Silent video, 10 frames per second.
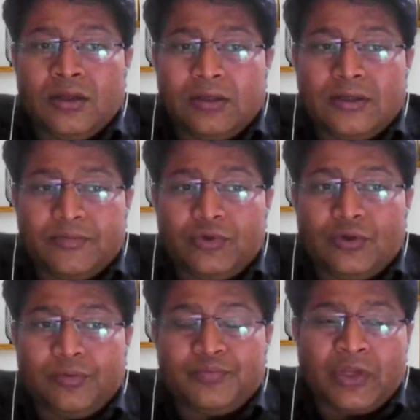uh, you
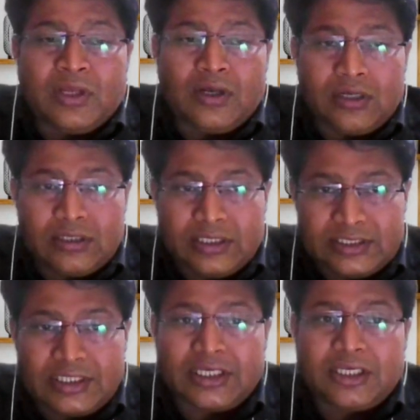know uh, the
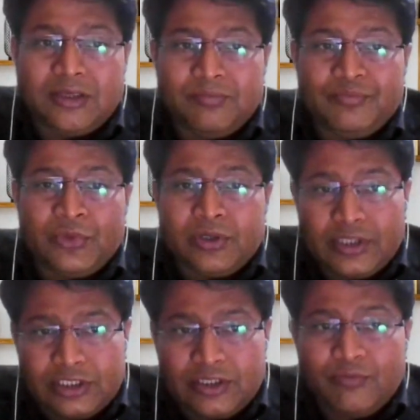Sikkim
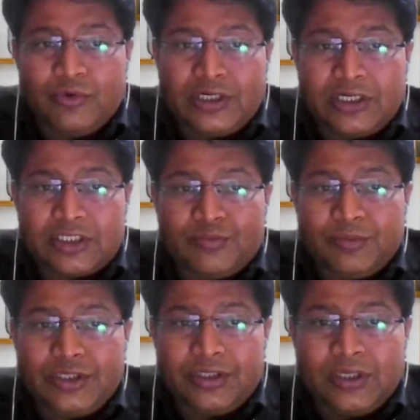the Jammu and
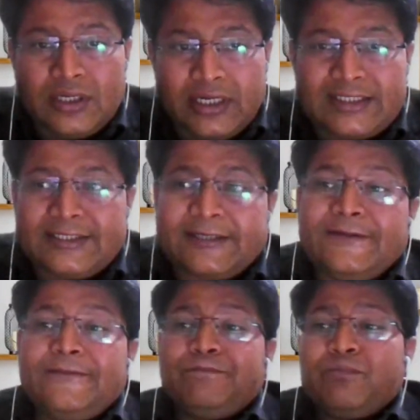Kashmir
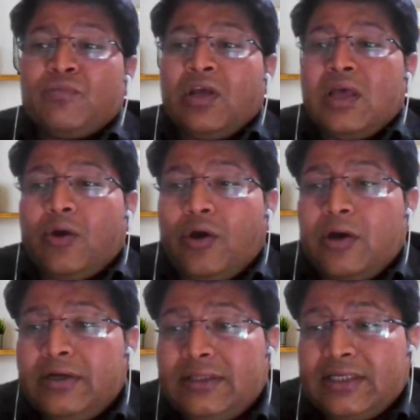etc
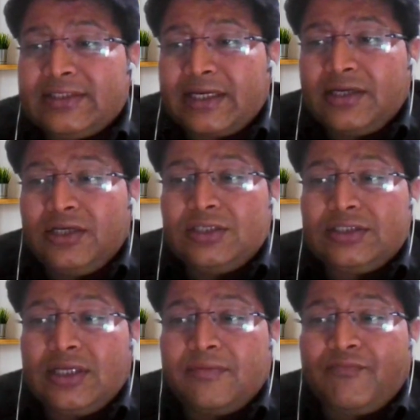and the second is
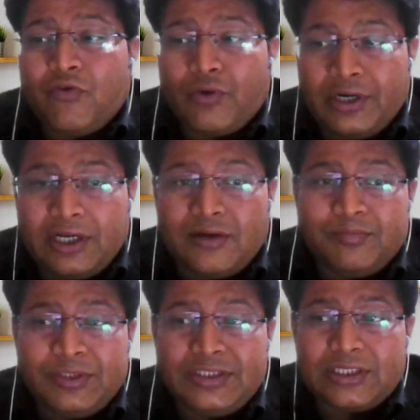the foreign
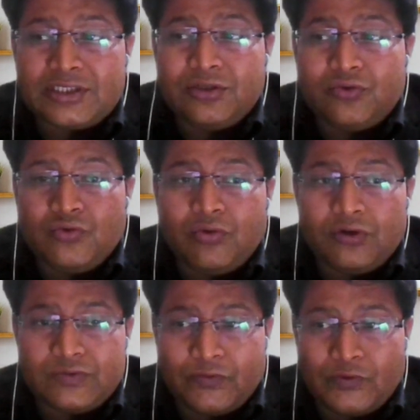company section 2
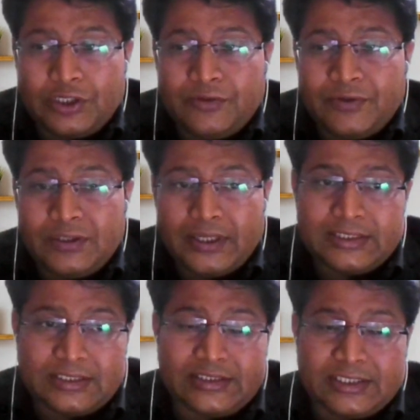clause 41
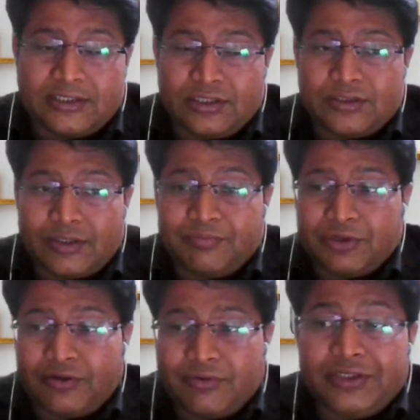as i said the
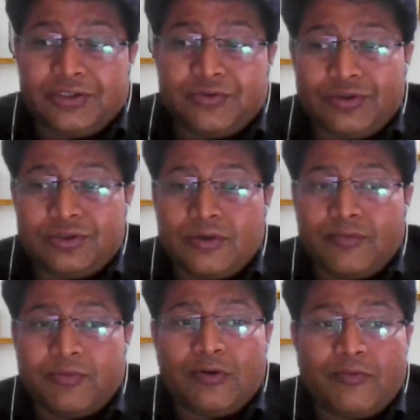chapter 22 is the,
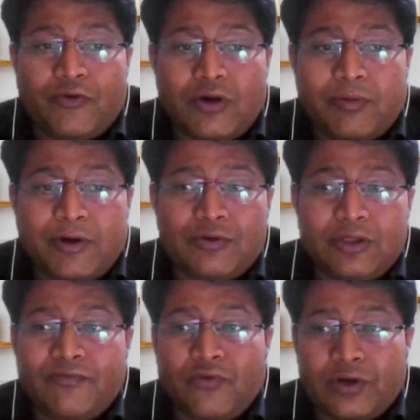uh, about
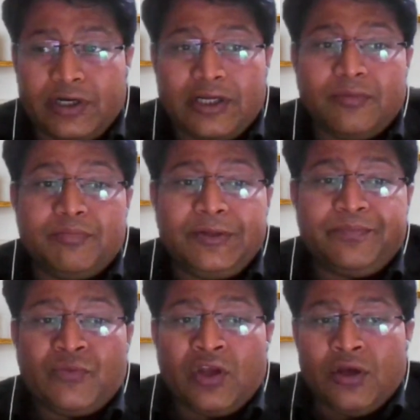the foreign company
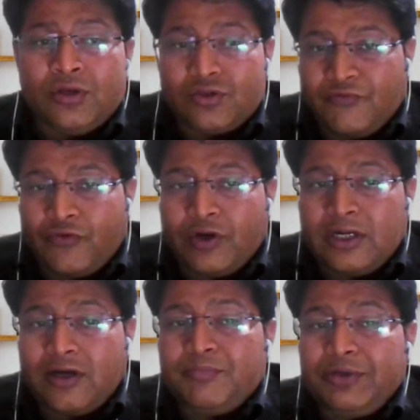so foreign
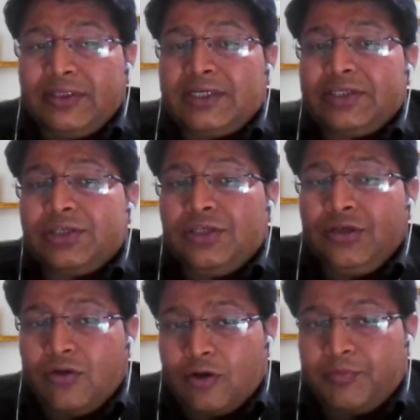company that is
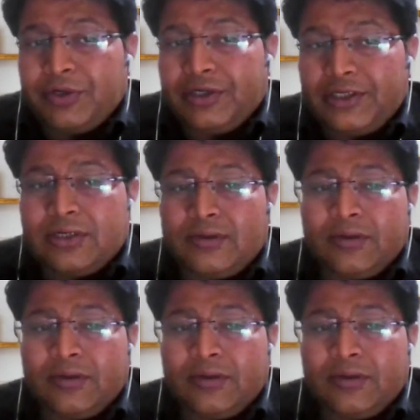incorporated